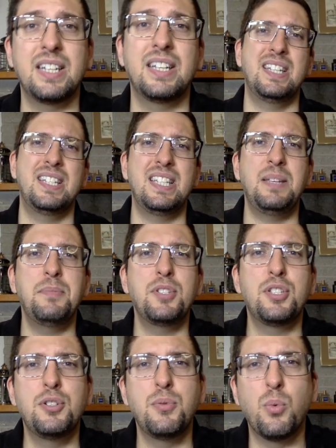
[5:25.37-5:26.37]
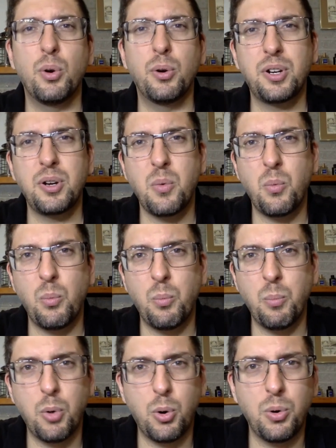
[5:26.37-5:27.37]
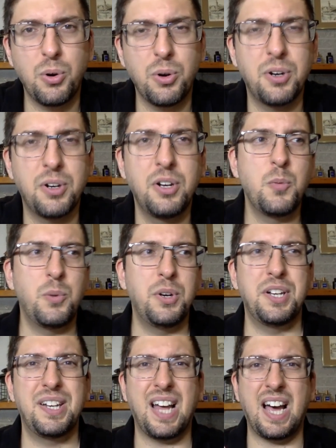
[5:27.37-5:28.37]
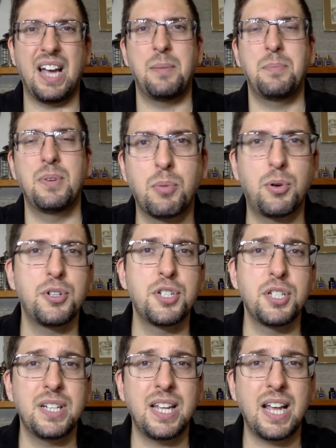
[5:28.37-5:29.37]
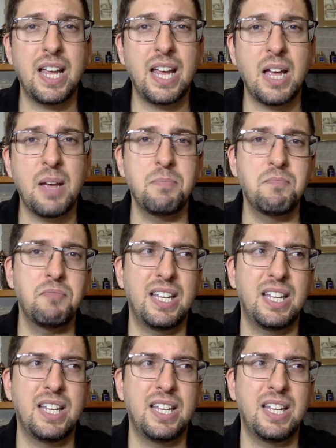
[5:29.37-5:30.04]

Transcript: It seems to work more with the type of person that I am.